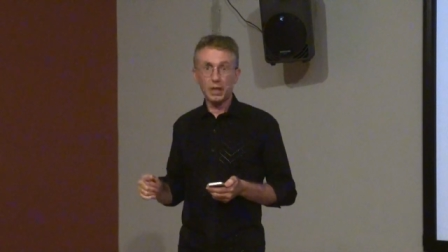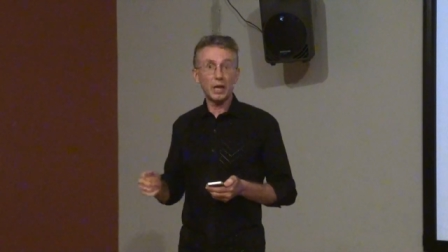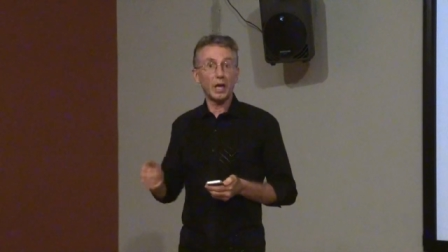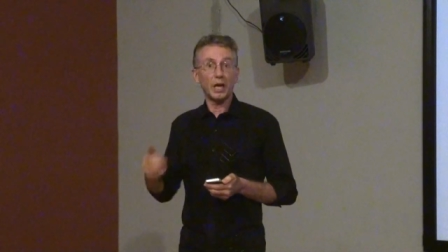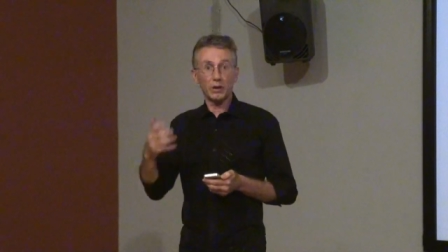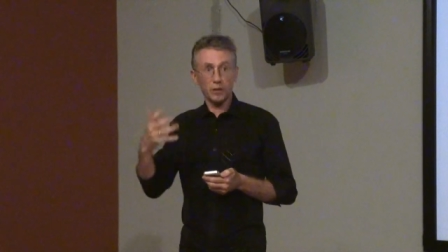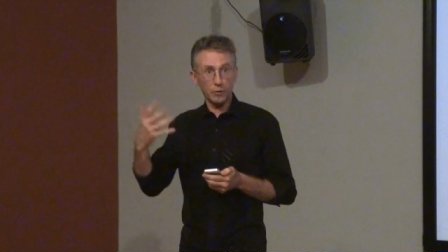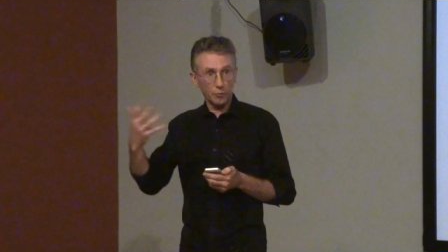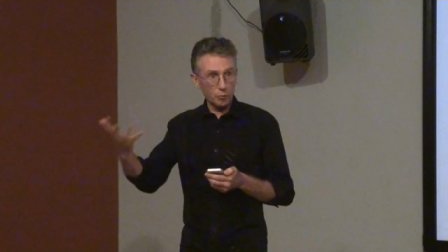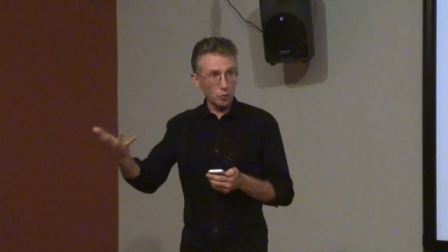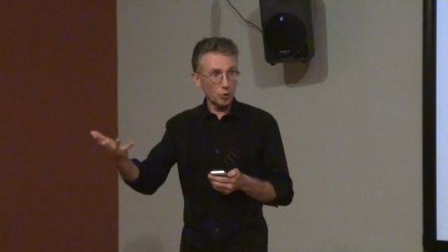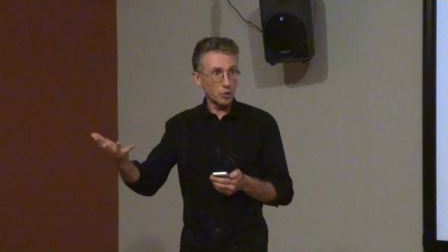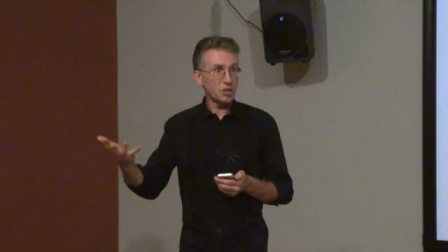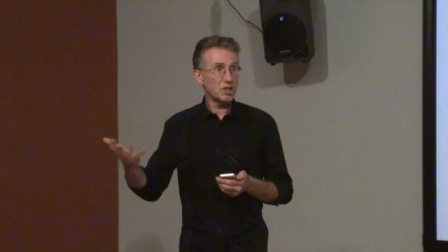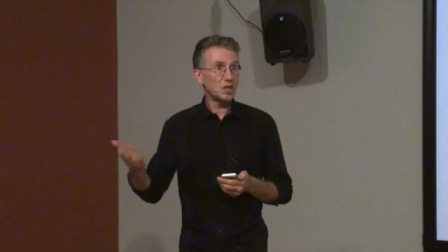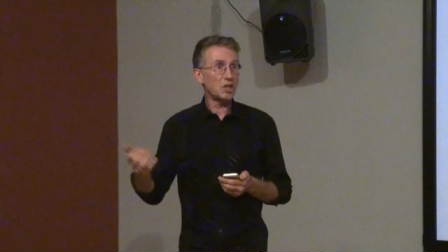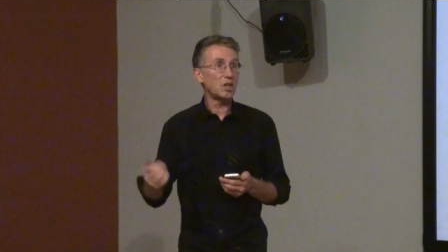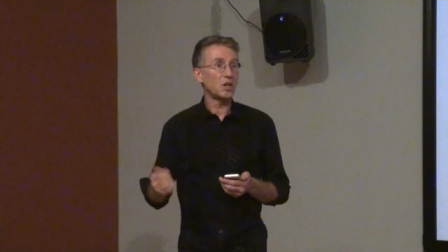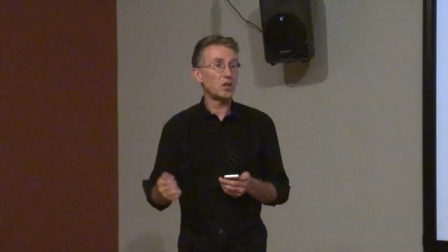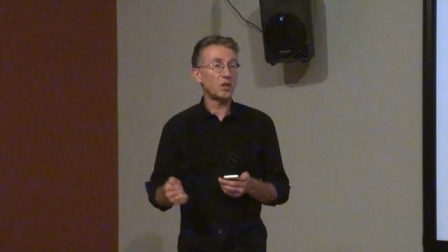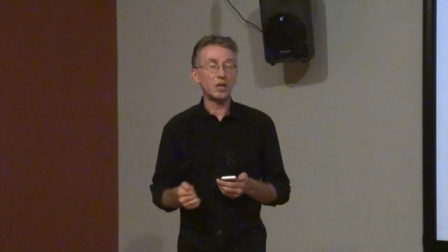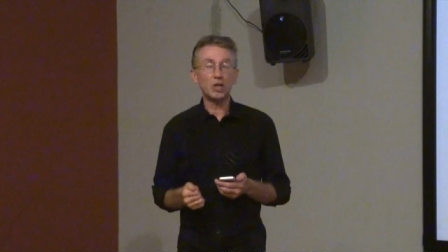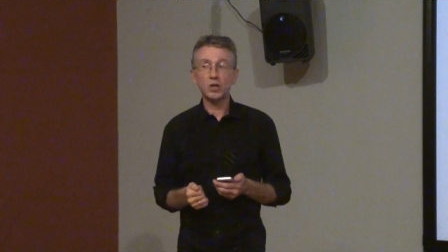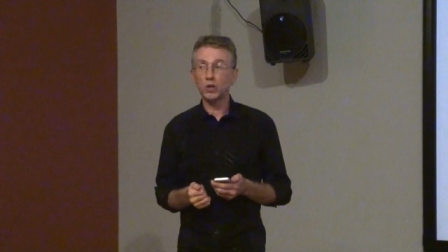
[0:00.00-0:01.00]
And of course
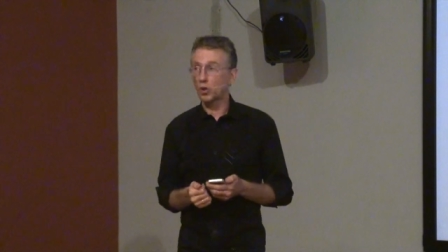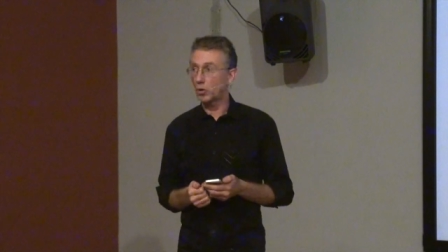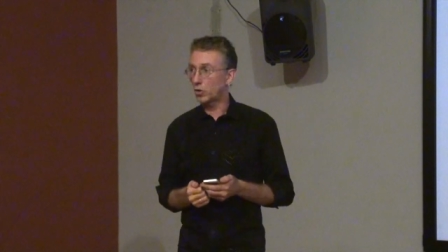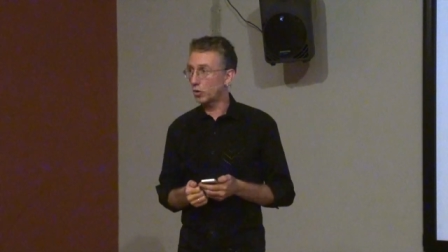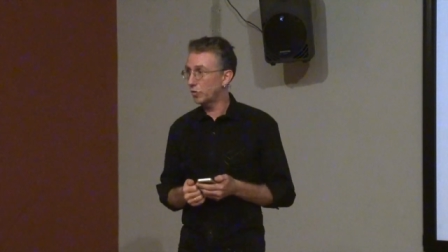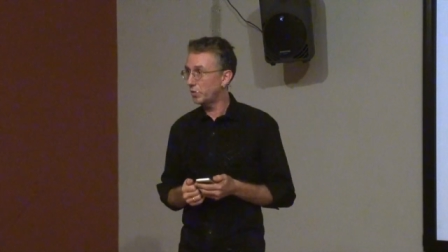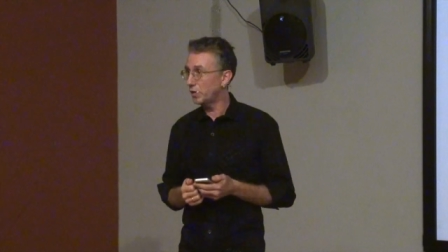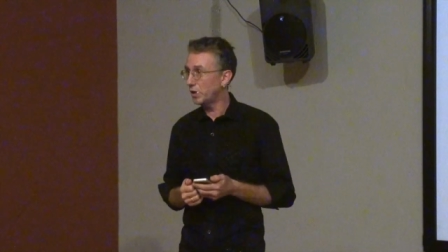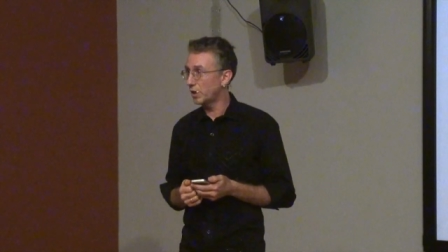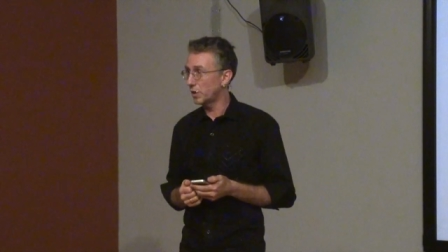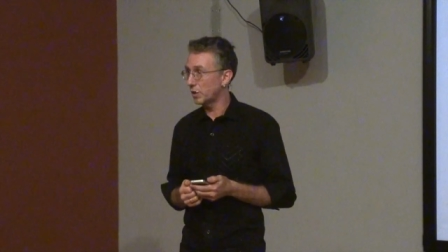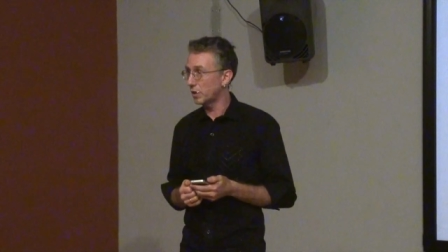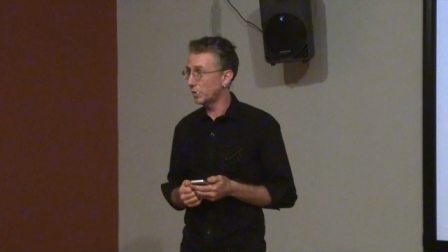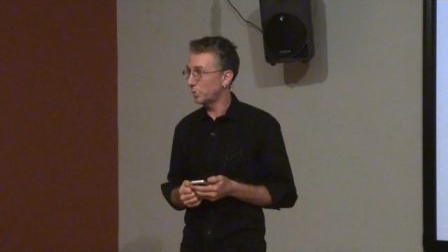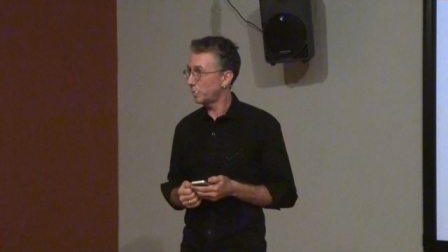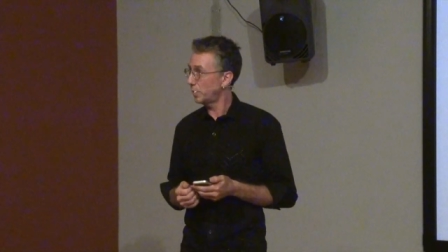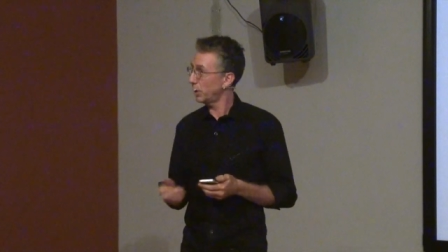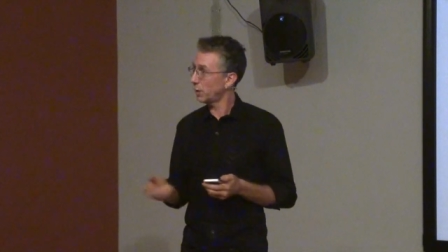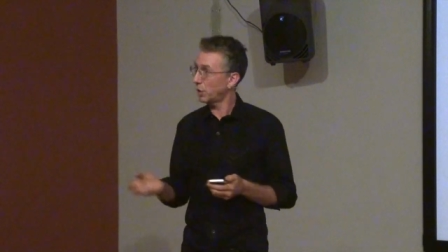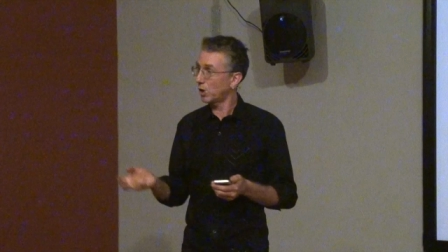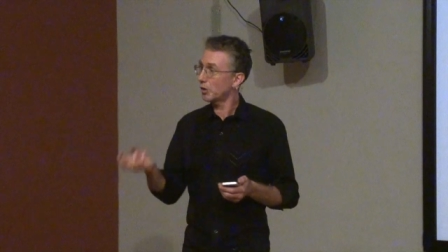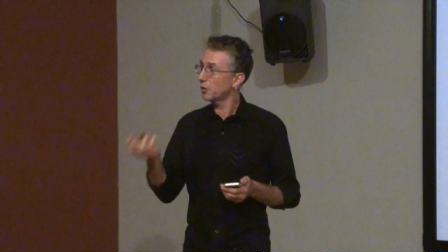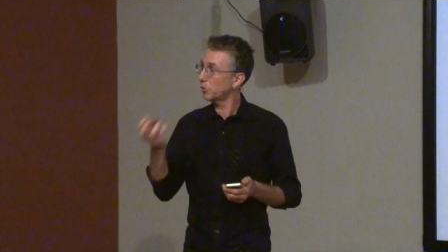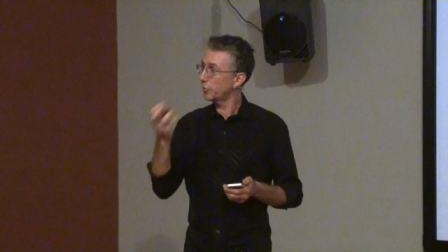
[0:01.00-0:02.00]
here in Auroville,
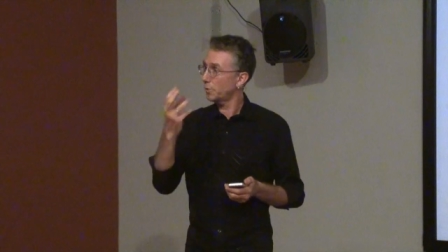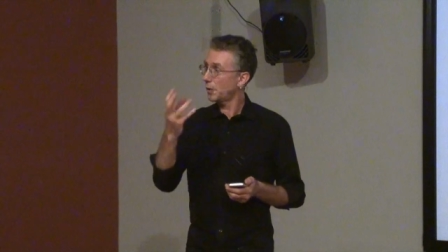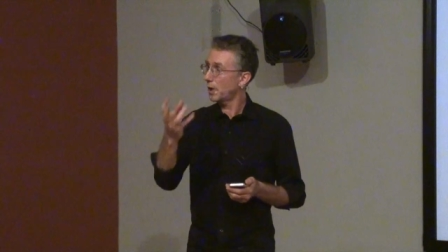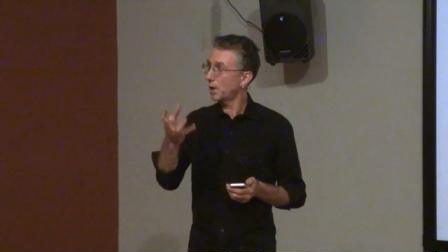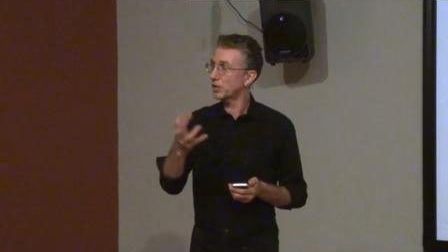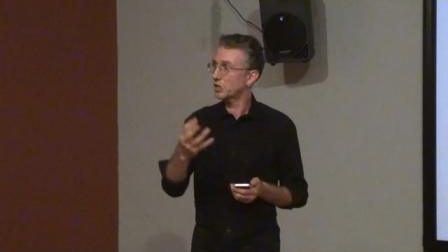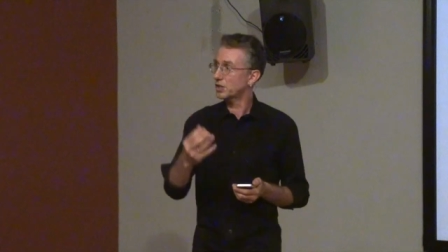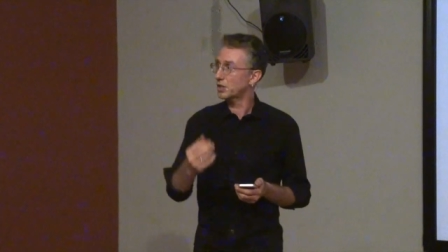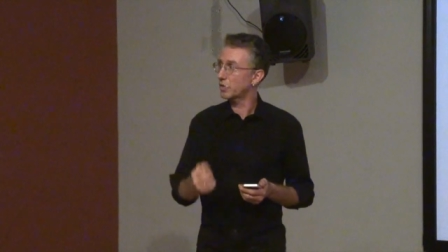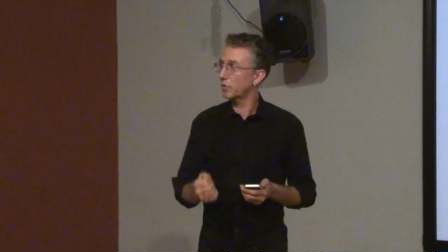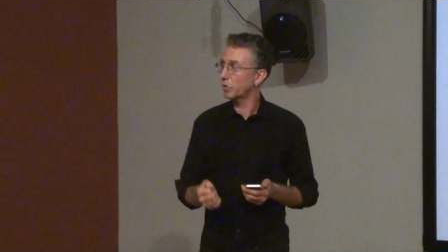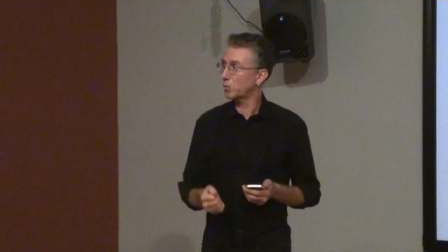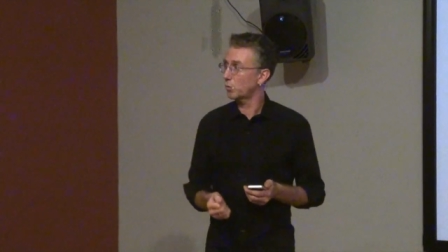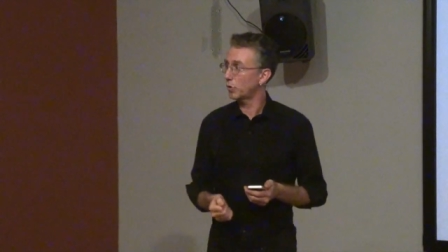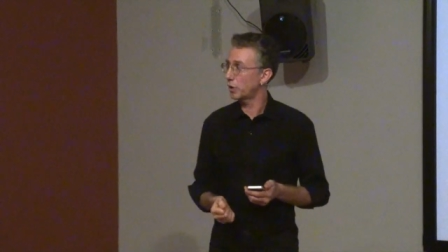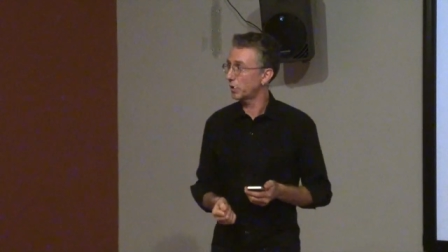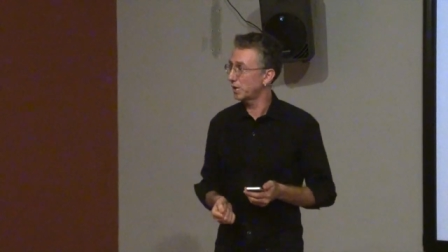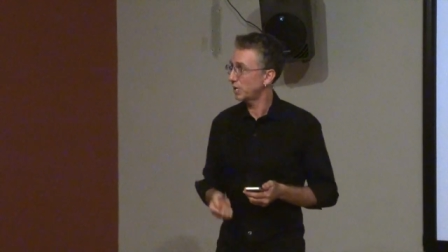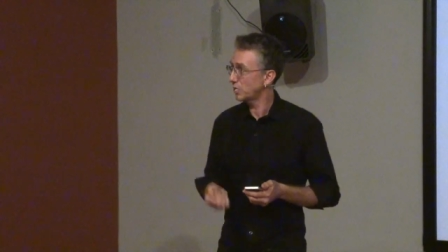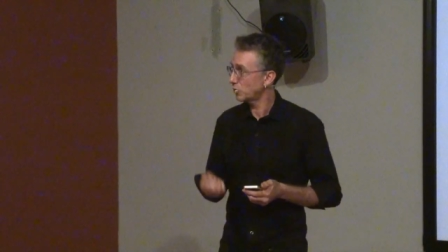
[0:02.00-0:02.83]
but other parts of the world.